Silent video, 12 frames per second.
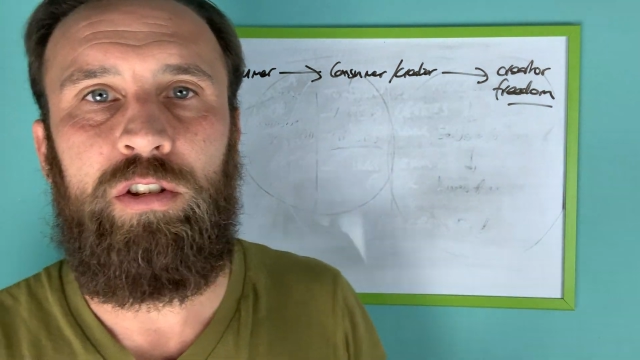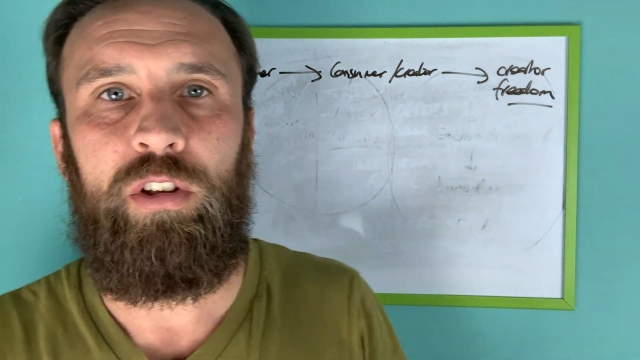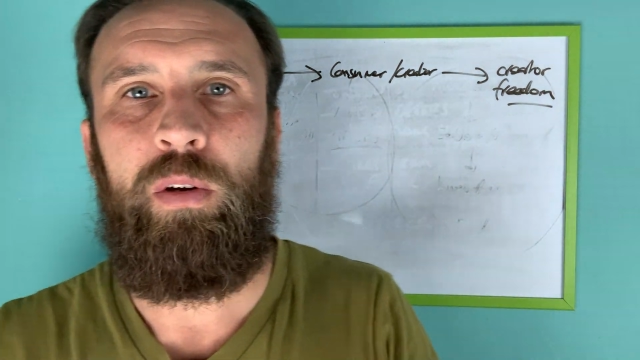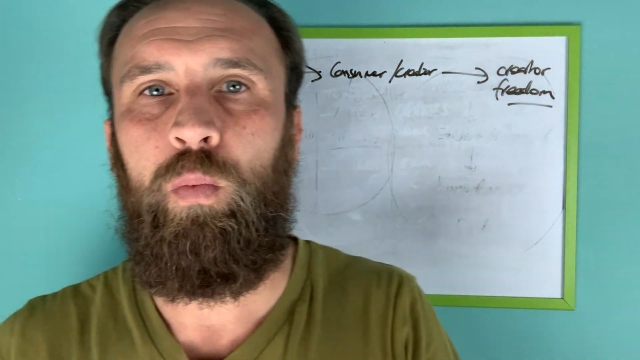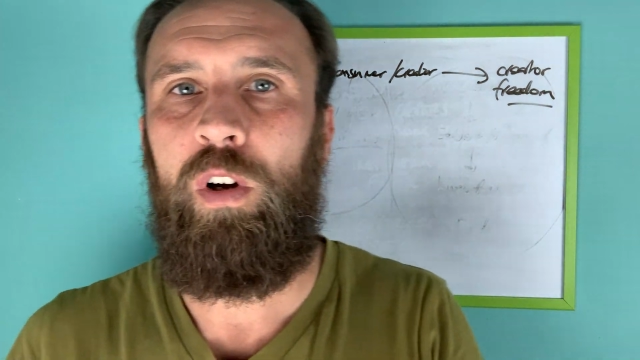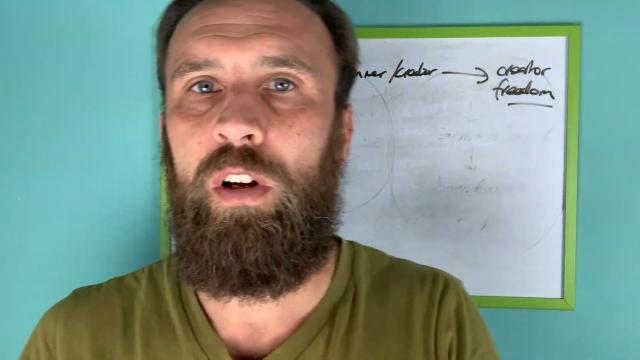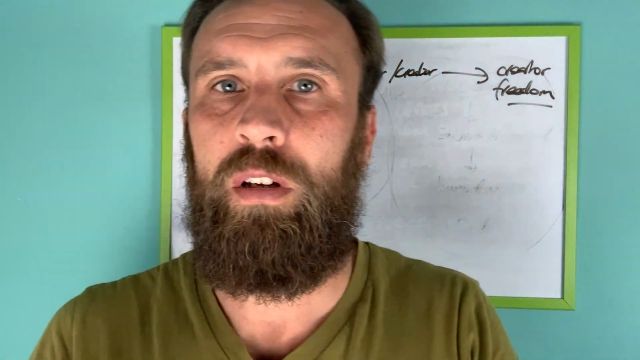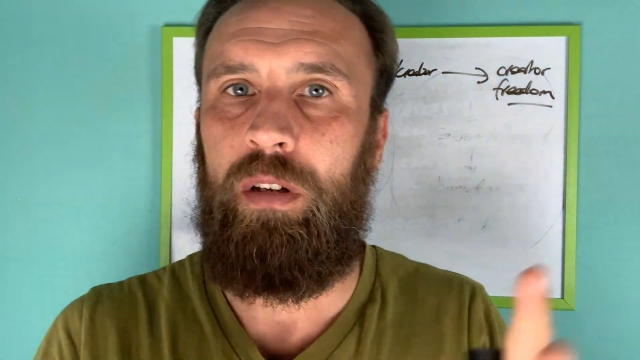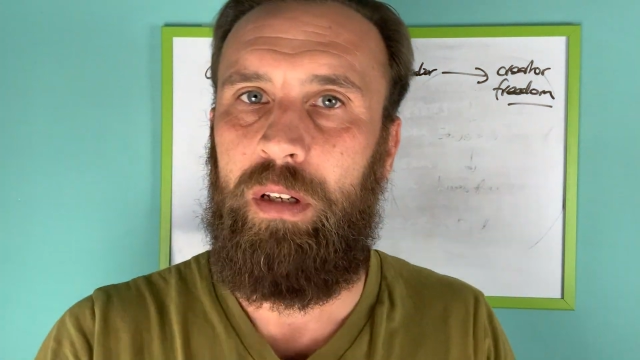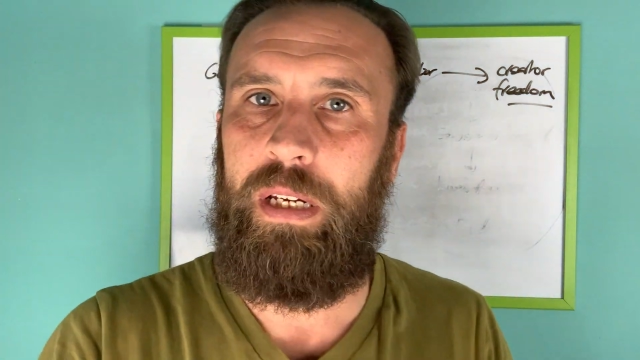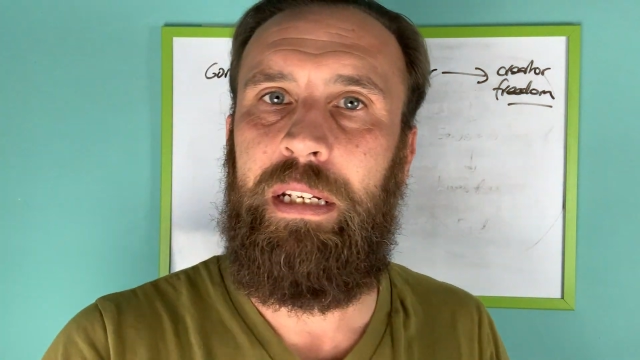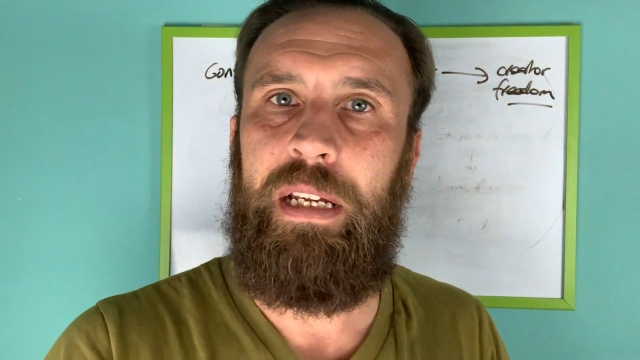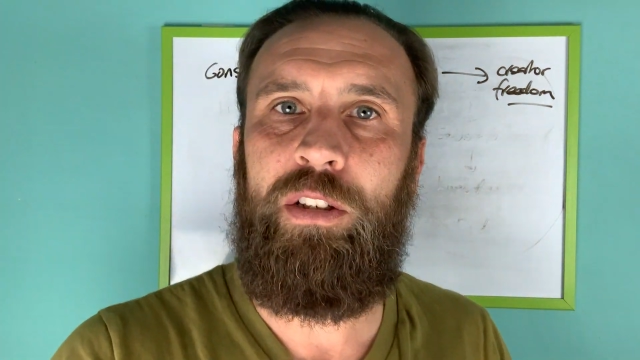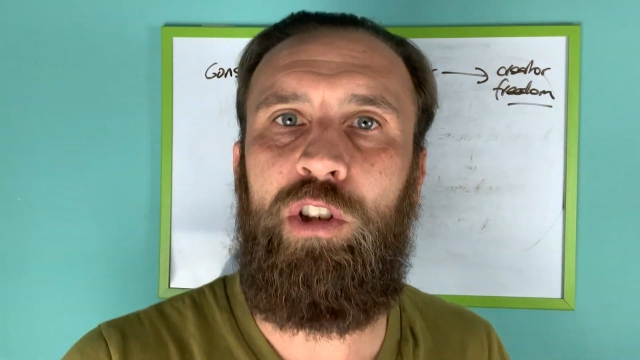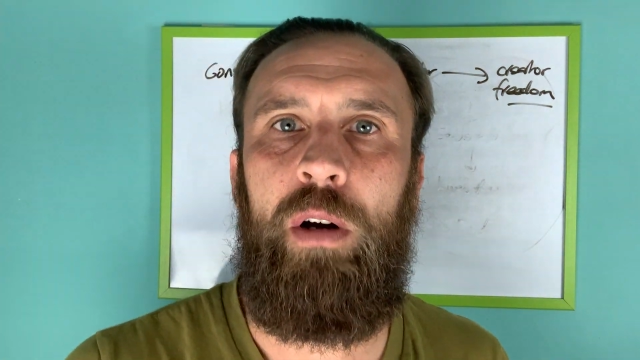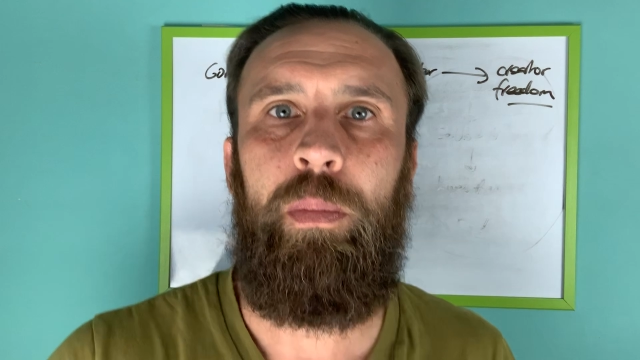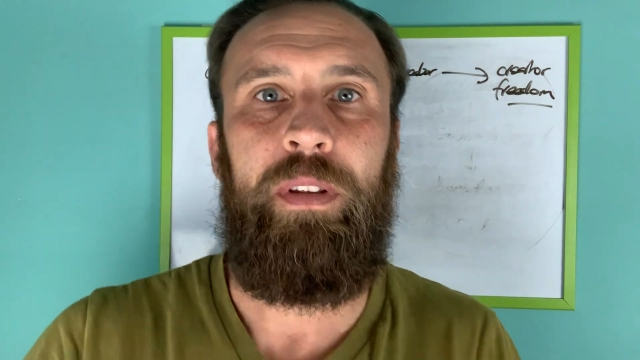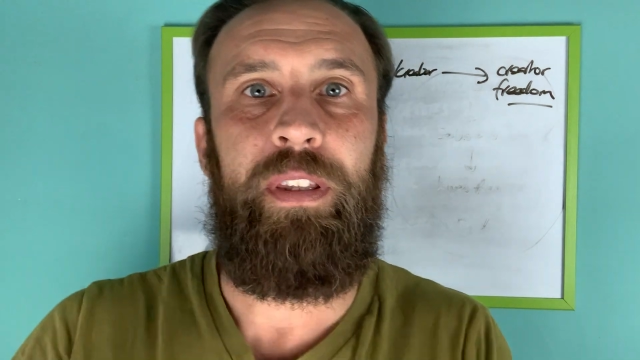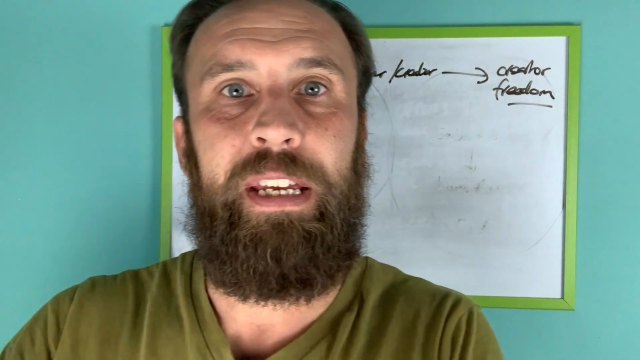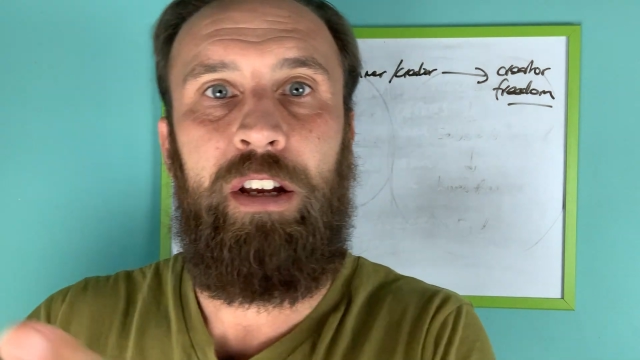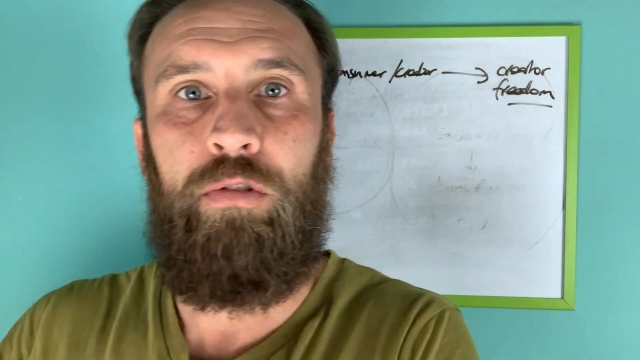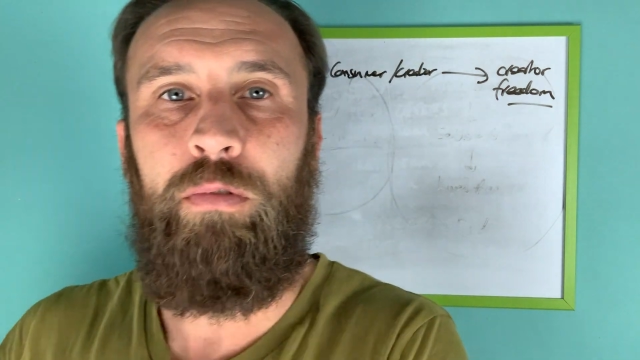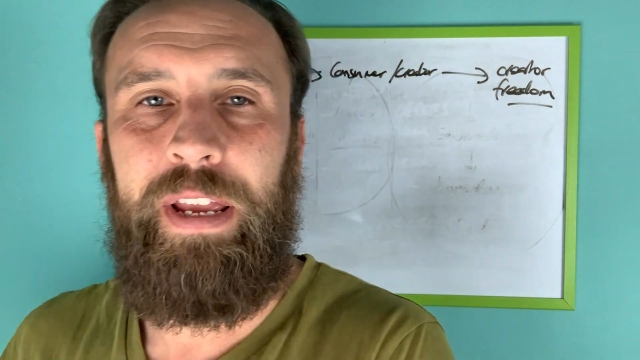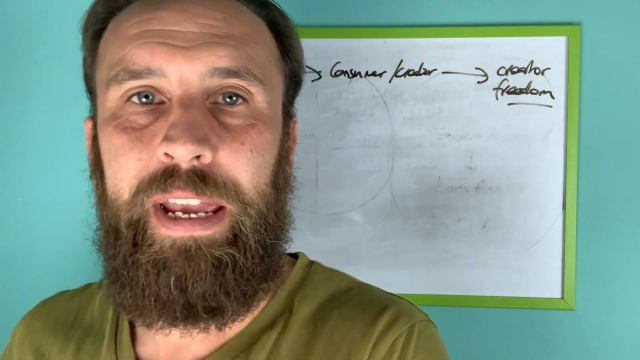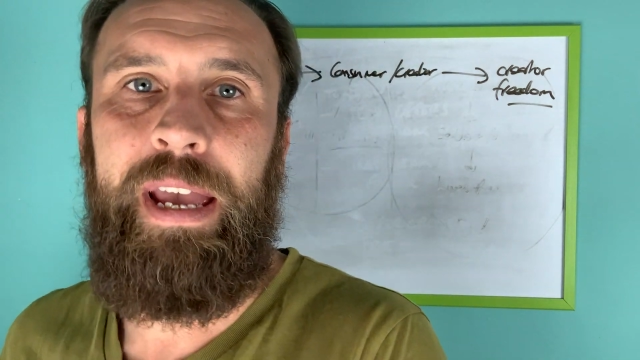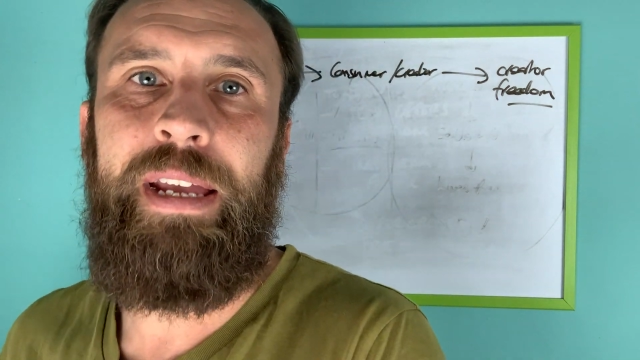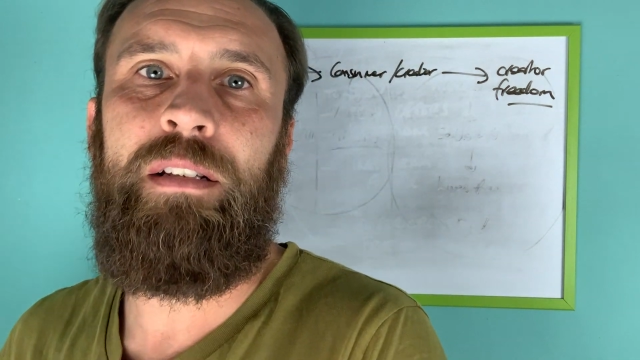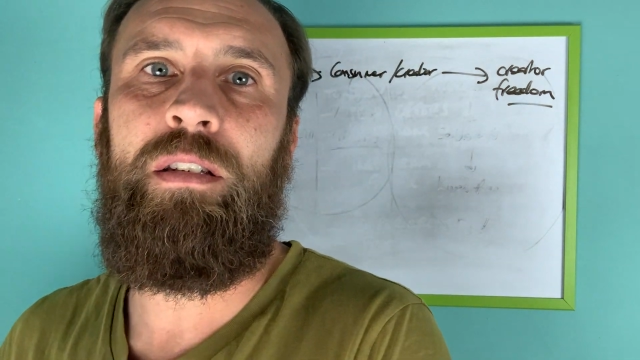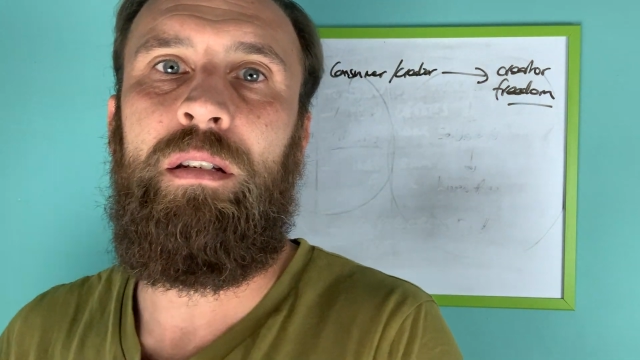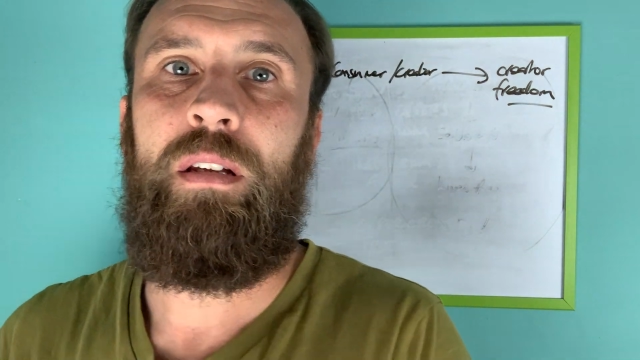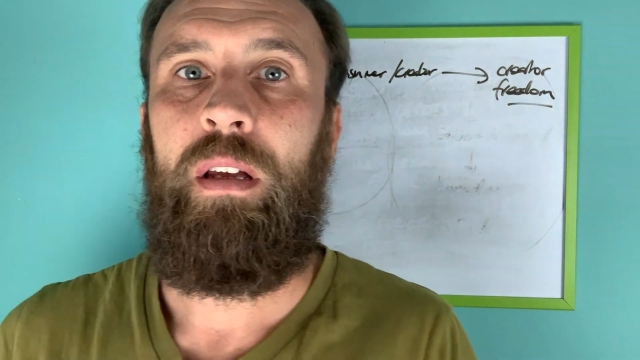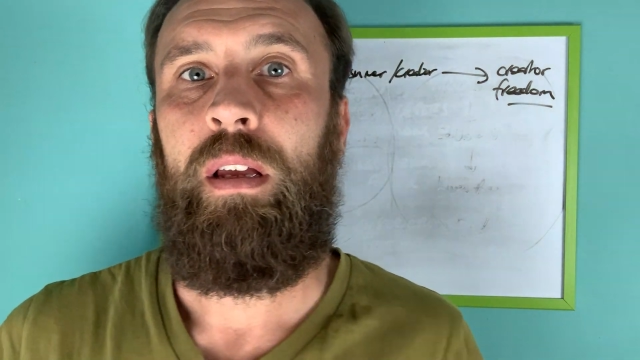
so they work in their job, they create